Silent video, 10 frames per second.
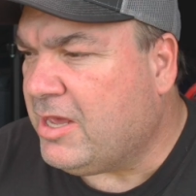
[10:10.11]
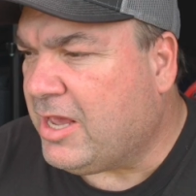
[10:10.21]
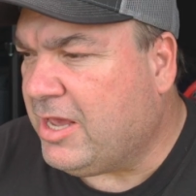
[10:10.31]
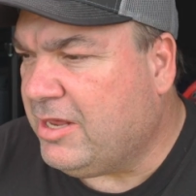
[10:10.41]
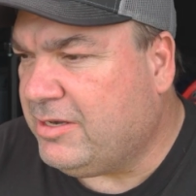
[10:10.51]

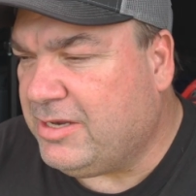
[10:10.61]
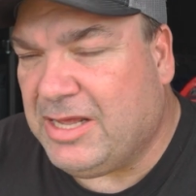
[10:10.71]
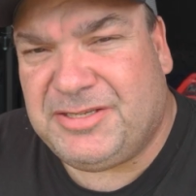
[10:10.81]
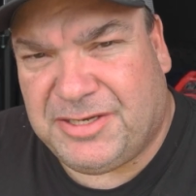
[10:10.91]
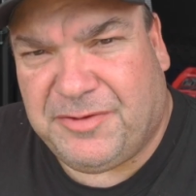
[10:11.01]
And
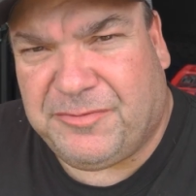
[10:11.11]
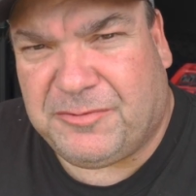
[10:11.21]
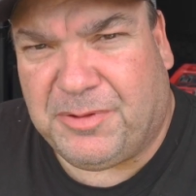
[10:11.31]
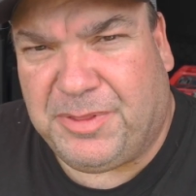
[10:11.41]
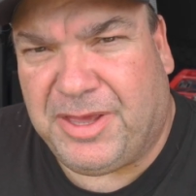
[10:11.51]
it's a
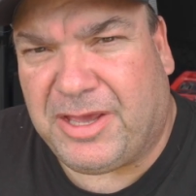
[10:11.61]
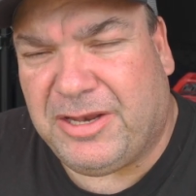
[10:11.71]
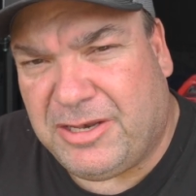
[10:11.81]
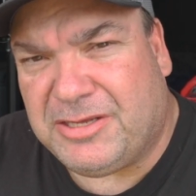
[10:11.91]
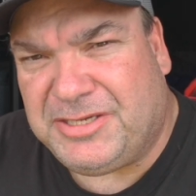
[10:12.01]
difficult thing,
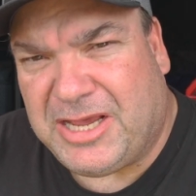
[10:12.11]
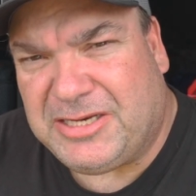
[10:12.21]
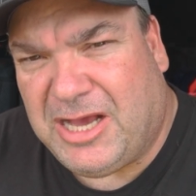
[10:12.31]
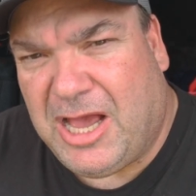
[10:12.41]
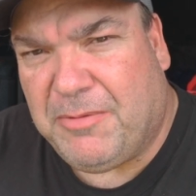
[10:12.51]
and it does
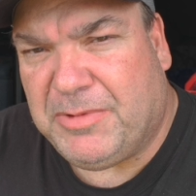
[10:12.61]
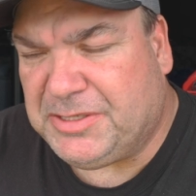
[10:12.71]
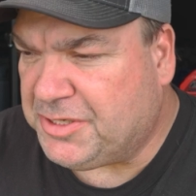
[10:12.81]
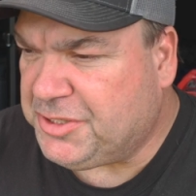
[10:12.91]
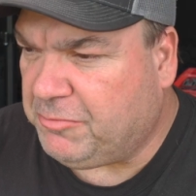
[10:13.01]
take time,
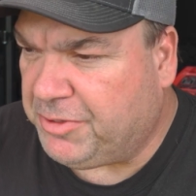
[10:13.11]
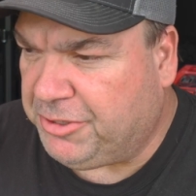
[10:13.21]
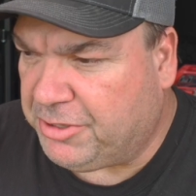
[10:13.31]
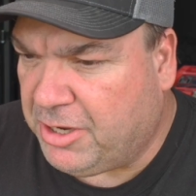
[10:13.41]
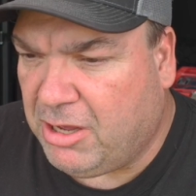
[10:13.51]
especially when
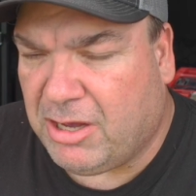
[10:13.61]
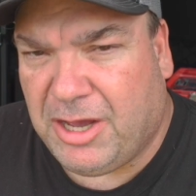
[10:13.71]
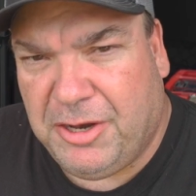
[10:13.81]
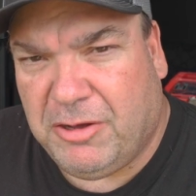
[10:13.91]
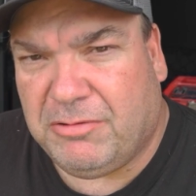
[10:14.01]
you're young.
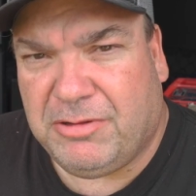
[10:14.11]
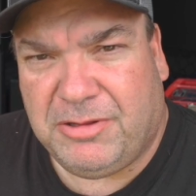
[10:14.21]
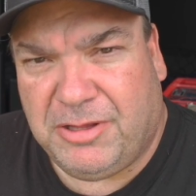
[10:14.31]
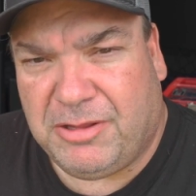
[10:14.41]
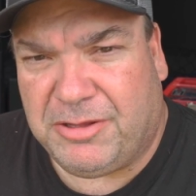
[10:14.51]
I know
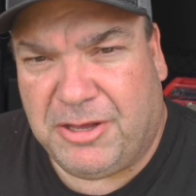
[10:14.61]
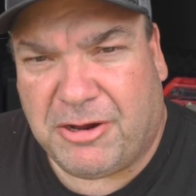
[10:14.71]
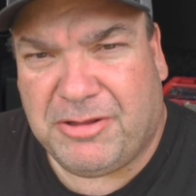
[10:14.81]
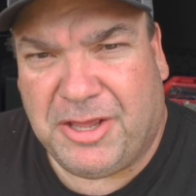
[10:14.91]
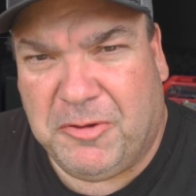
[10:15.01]
the
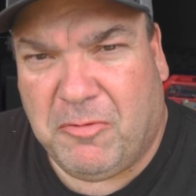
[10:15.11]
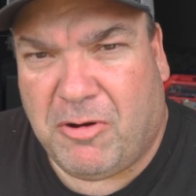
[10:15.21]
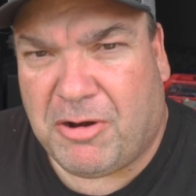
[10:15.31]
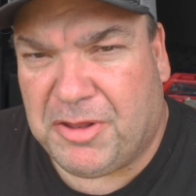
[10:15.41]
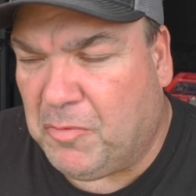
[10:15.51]
younger that you
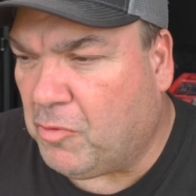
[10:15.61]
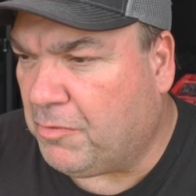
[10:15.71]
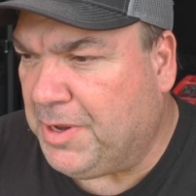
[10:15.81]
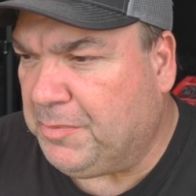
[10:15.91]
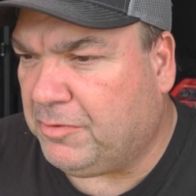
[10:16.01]
are, the
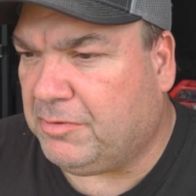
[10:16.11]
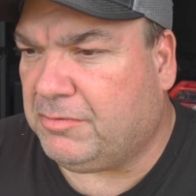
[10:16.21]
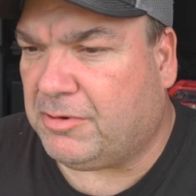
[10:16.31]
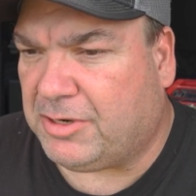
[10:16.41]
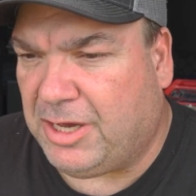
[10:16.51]
more
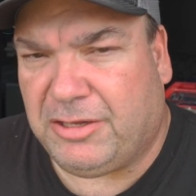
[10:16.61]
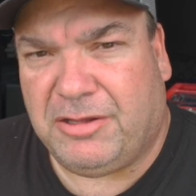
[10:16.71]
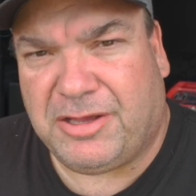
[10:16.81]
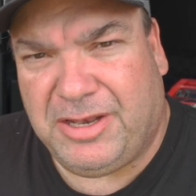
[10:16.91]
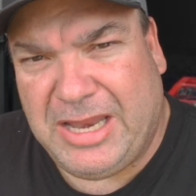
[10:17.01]
people are kind of
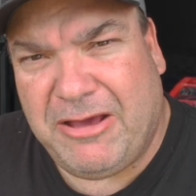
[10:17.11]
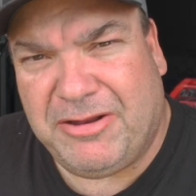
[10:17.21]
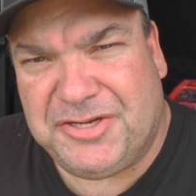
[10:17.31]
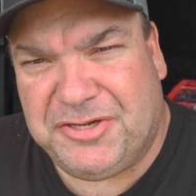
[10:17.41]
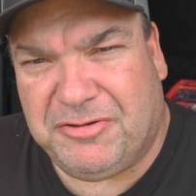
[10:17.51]
looking
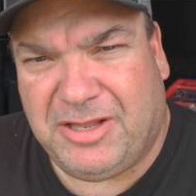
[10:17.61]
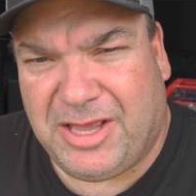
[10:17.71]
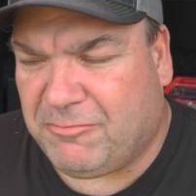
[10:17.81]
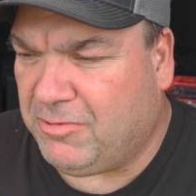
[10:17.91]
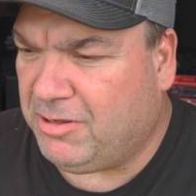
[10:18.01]
down at you
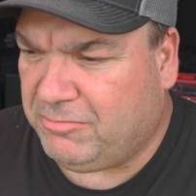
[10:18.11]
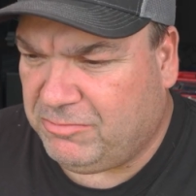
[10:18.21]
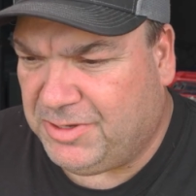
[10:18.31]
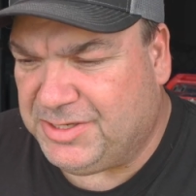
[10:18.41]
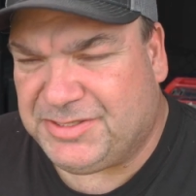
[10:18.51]
like, well,
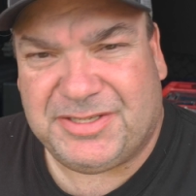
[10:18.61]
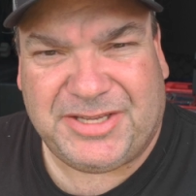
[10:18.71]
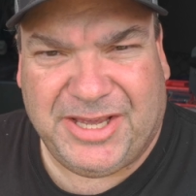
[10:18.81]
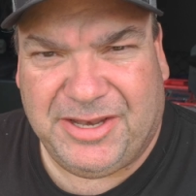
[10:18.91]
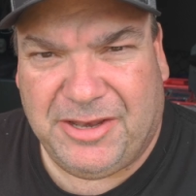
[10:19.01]
what does this
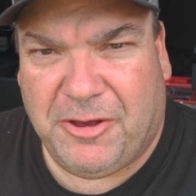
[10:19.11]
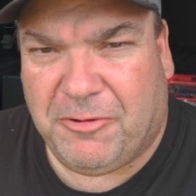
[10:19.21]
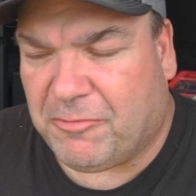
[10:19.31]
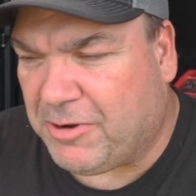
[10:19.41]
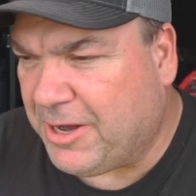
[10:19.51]
kid
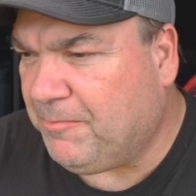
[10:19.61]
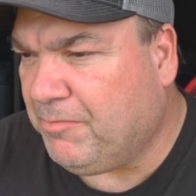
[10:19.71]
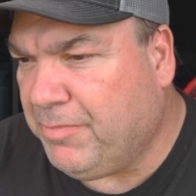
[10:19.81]
know, right?